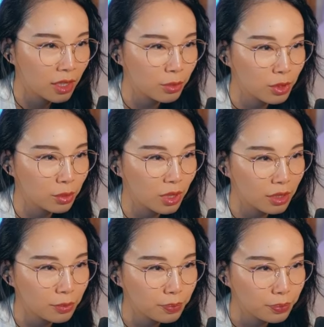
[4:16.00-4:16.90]
him as
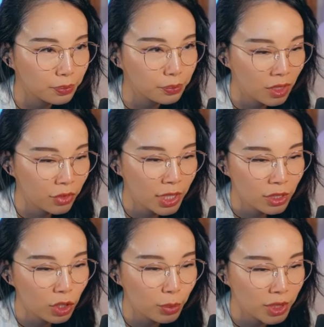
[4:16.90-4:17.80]
well. If you
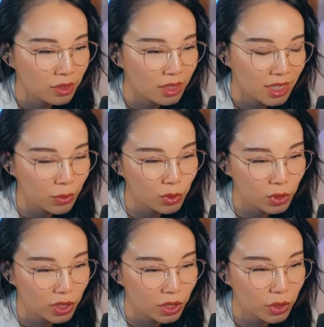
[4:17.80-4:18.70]
get copies of the same
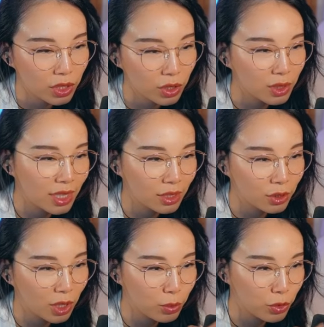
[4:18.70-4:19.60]
unit, you can use that
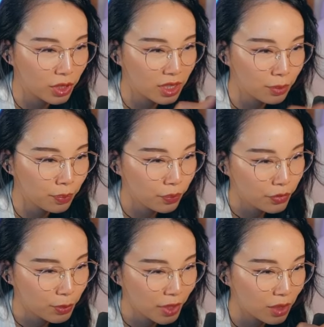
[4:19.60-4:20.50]
to upgrade them
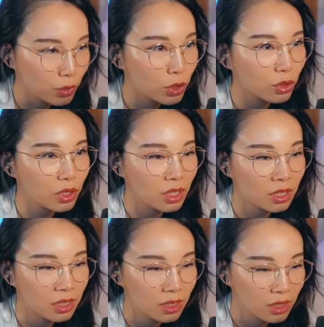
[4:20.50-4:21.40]
to make them
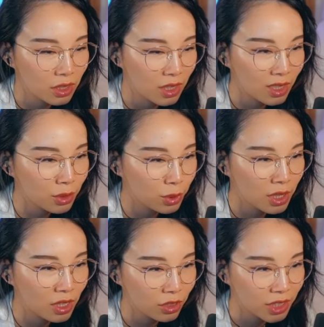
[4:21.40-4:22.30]
stronger. And we'll
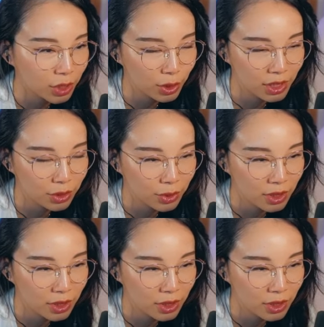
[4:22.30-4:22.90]
unlock Tirion as